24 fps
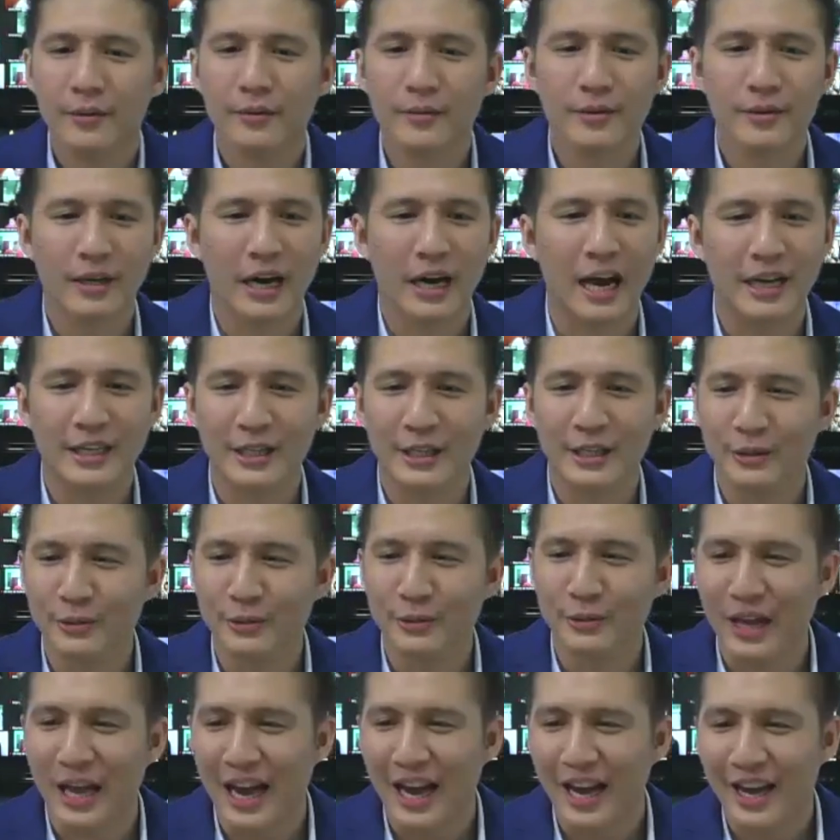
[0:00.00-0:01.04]

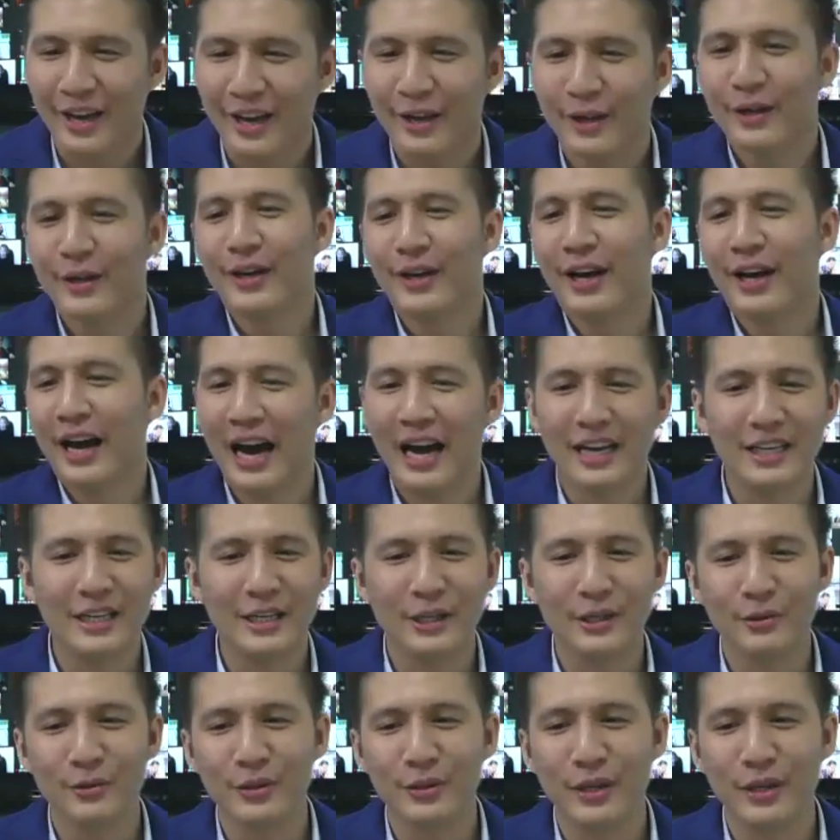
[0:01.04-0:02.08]
Hallelujah,
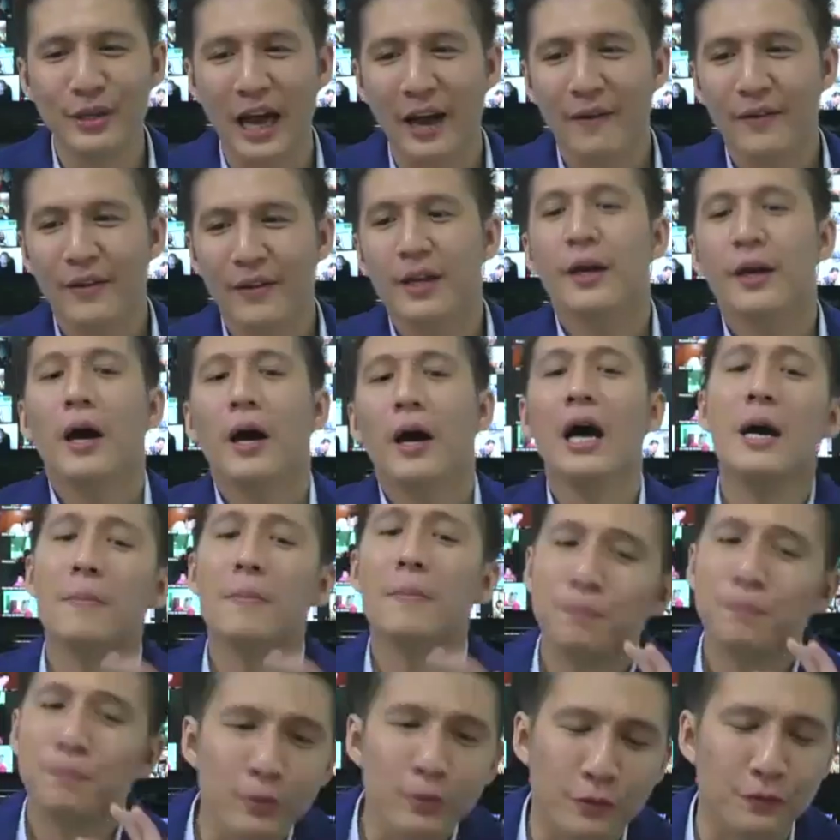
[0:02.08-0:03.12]
Hallelujah. Ada
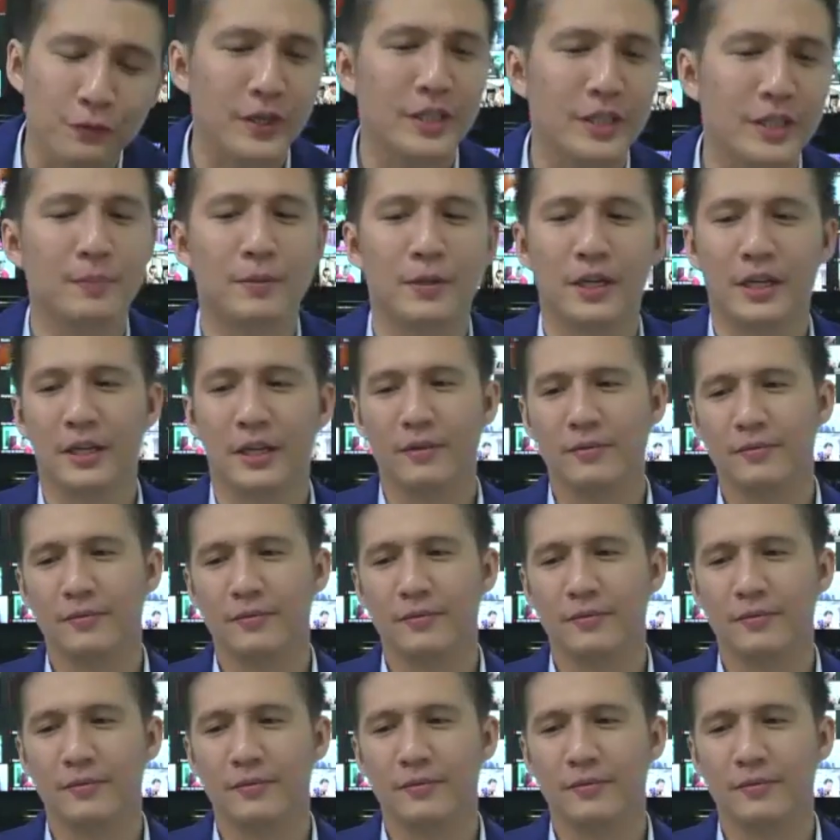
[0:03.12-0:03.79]
prophetic je.